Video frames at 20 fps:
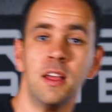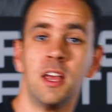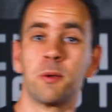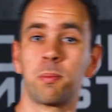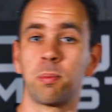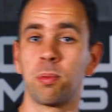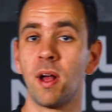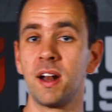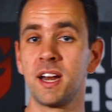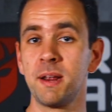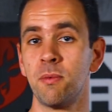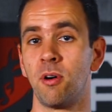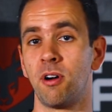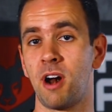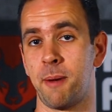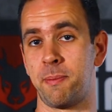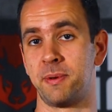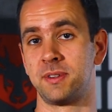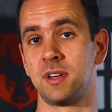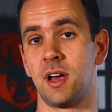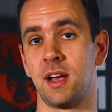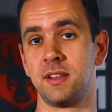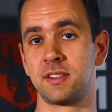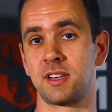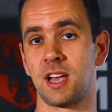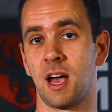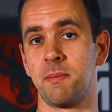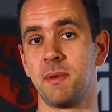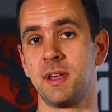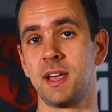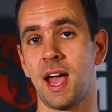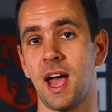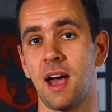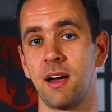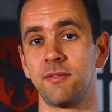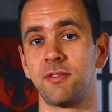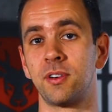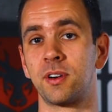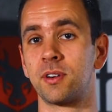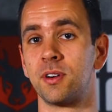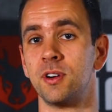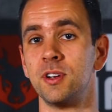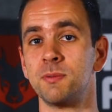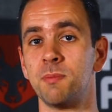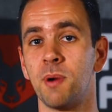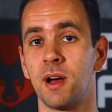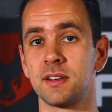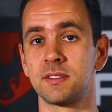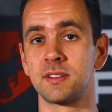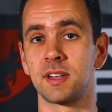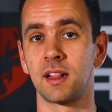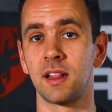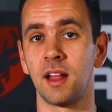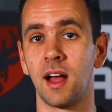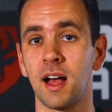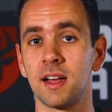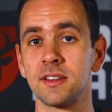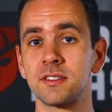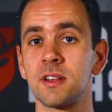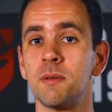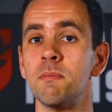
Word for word: There's plenty more episodes coming out for CruisemasterClass,